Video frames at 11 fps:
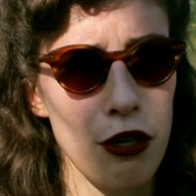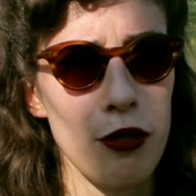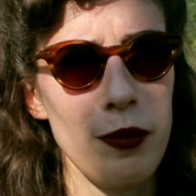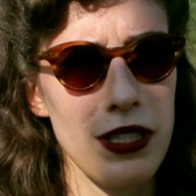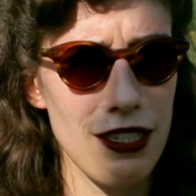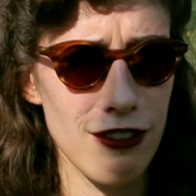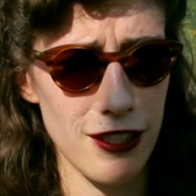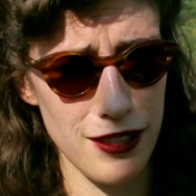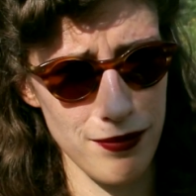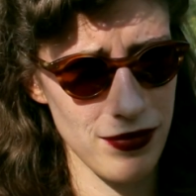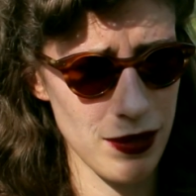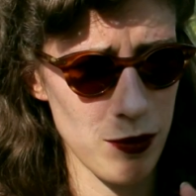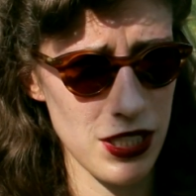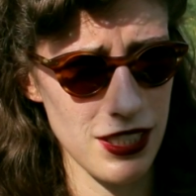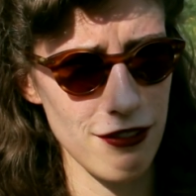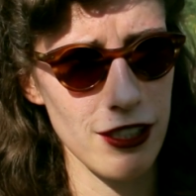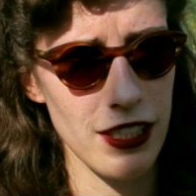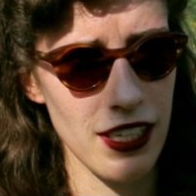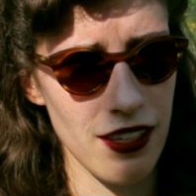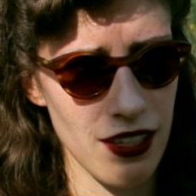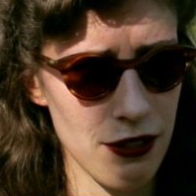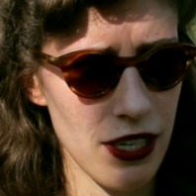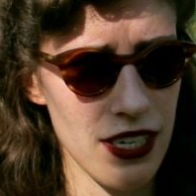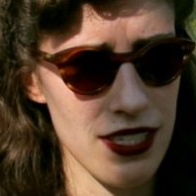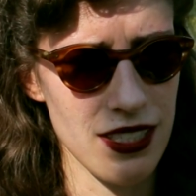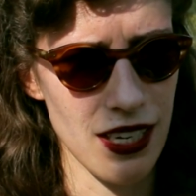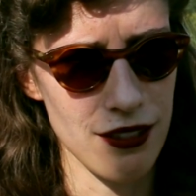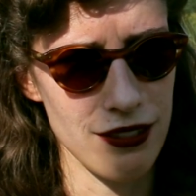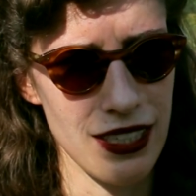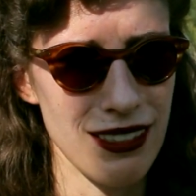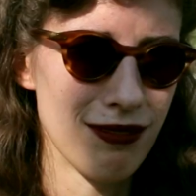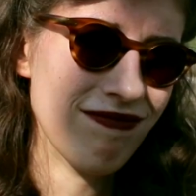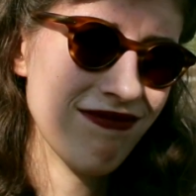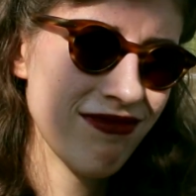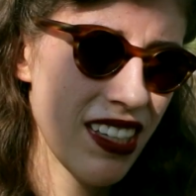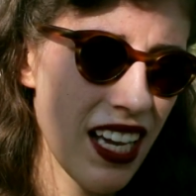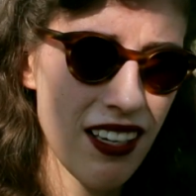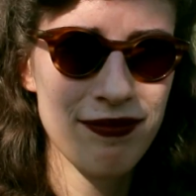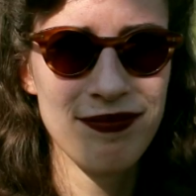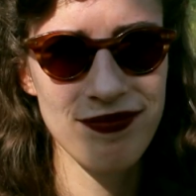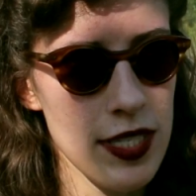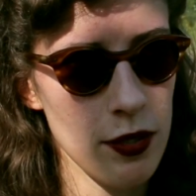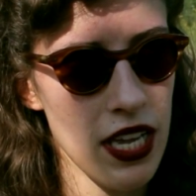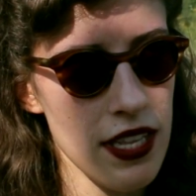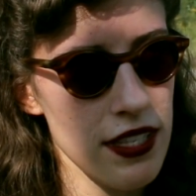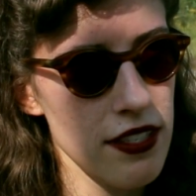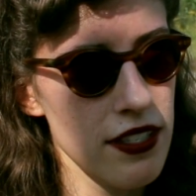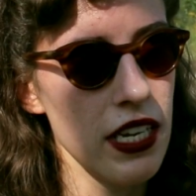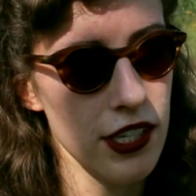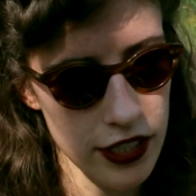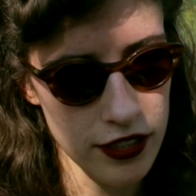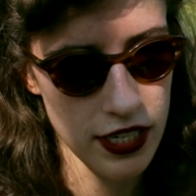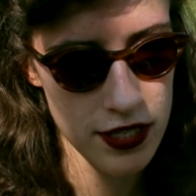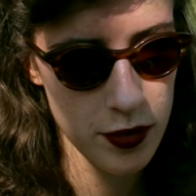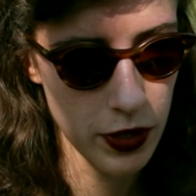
whole medieval era is kind of like, nah. So that's the earliest